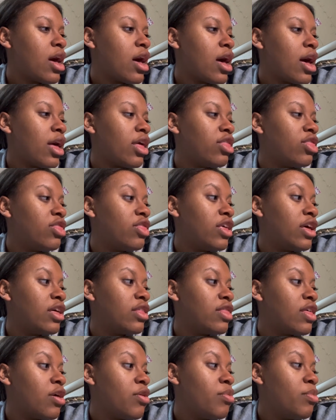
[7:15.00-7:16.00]
I
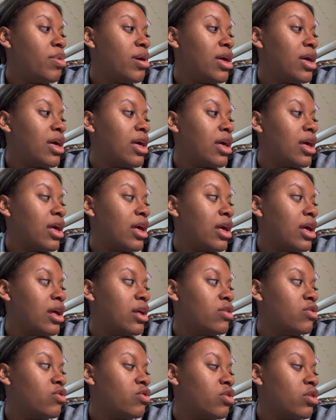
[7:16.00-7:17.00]
think that will be it,
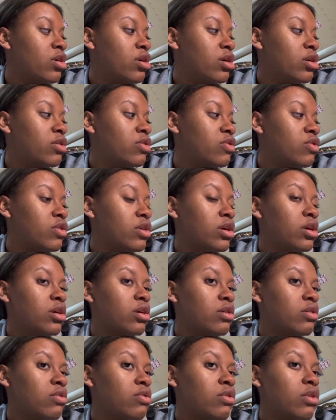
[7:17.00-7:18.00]
honestly,
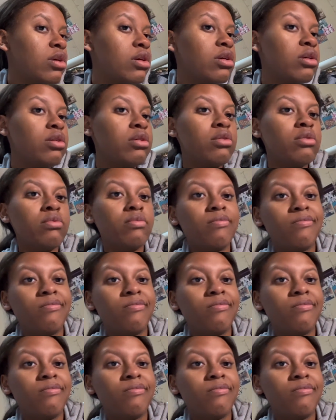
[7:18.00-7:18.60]
because like